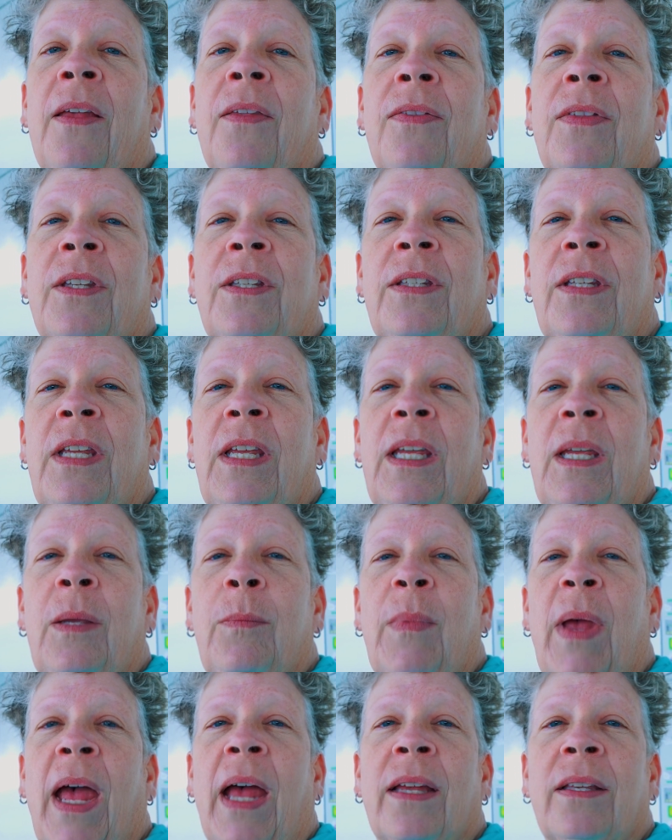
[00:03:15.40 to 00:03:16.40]
The
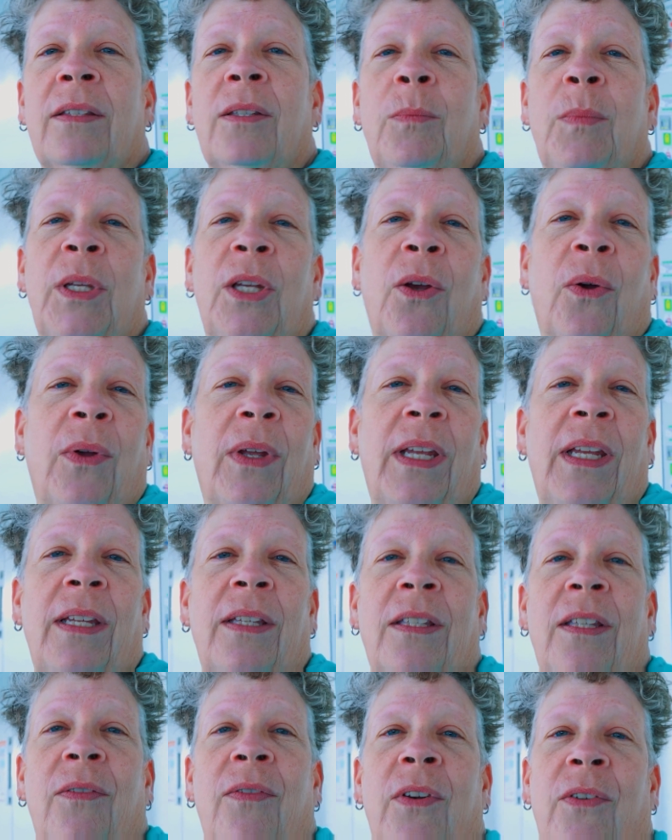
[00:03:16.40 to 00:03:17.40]
team has to be
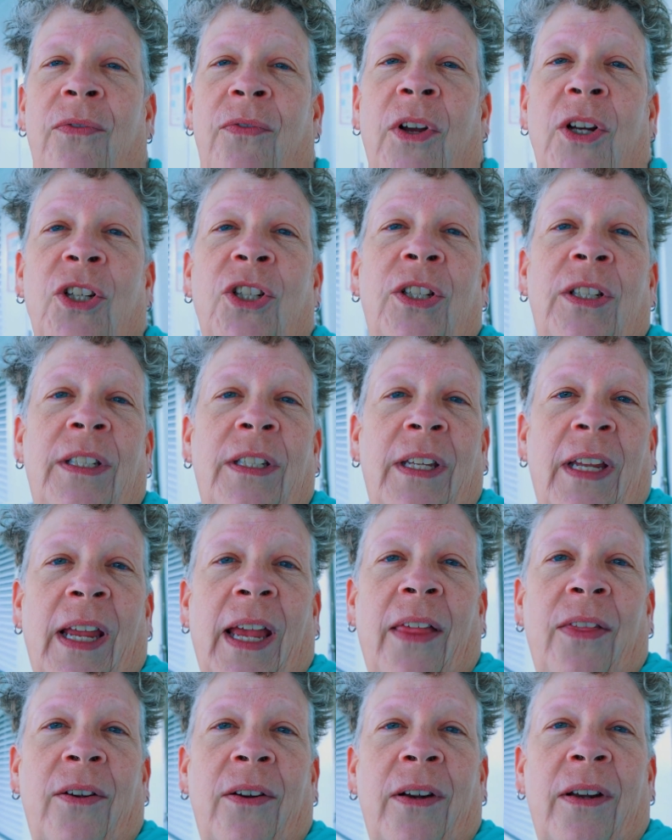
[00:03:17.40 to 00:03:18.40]
cohesive and function
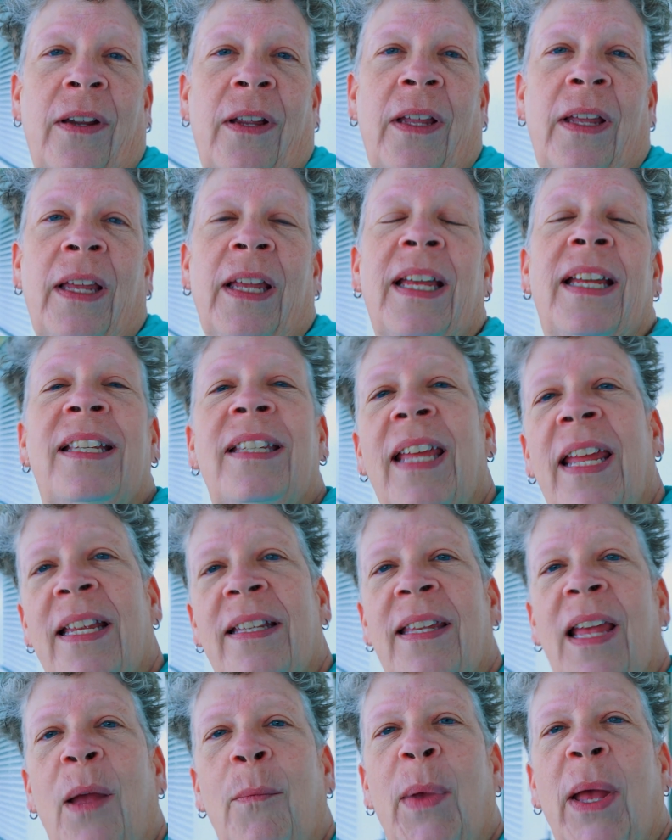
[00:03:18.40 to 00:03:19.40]
together. Take
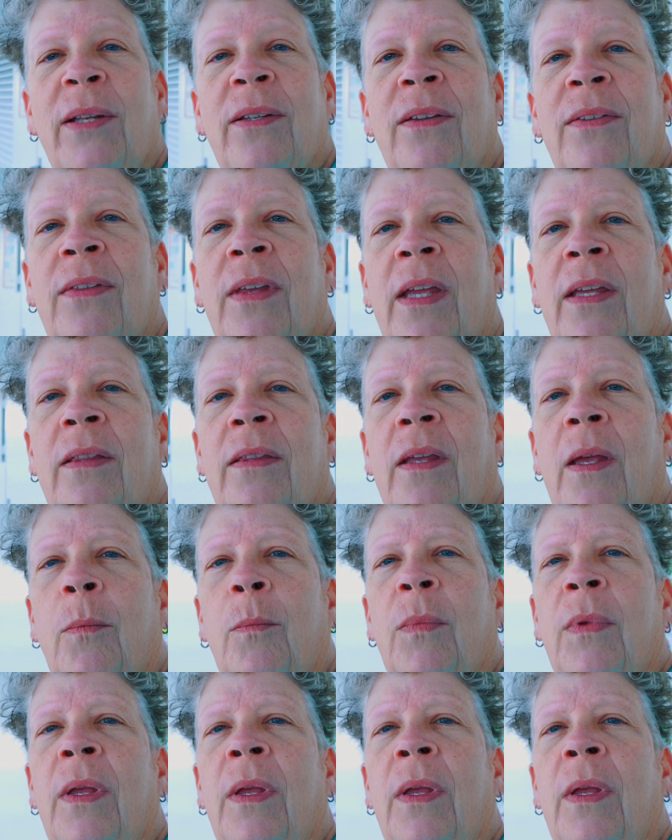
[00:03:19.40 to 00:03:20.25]
time out to thank them.